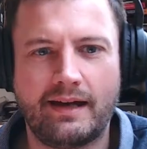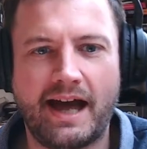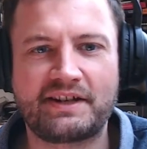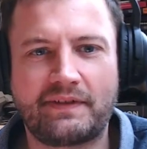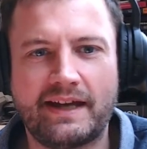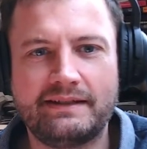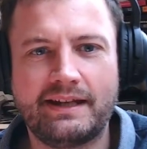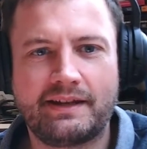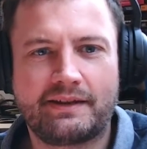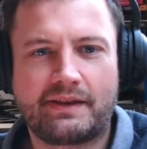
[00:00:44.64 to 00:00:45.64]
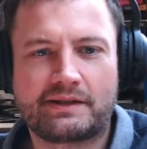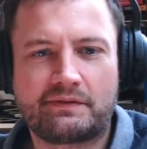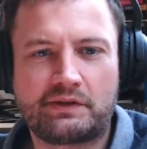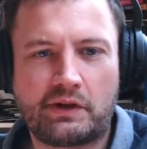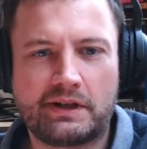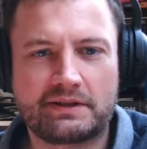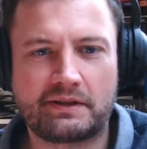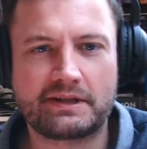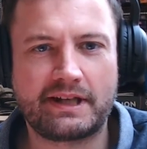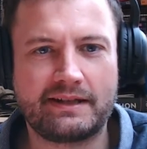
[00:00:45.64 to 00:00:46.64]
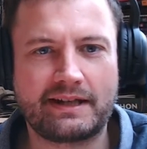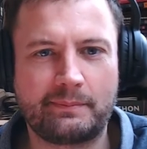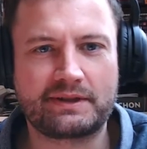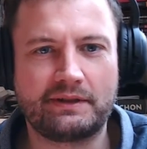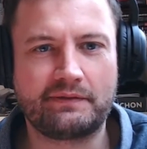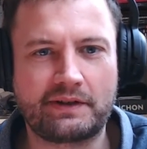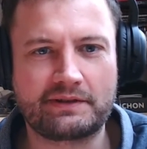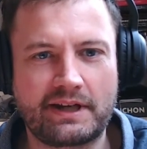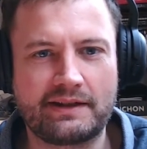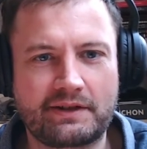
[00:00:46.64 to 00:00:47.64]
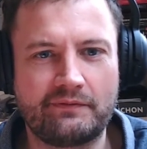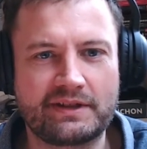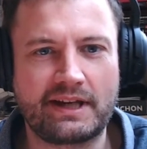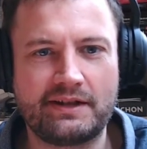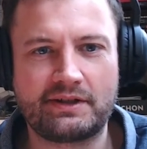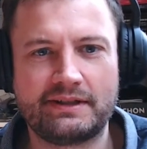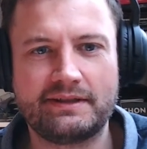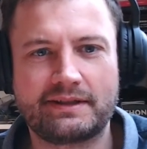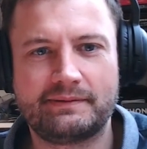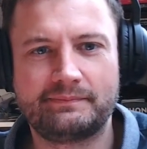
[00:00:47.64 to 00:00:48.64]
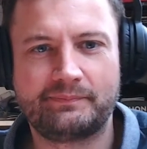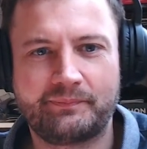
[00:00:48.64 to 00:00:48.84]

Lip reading: Hi Sven, thanks for joining us on today's episode of Concise Conversations.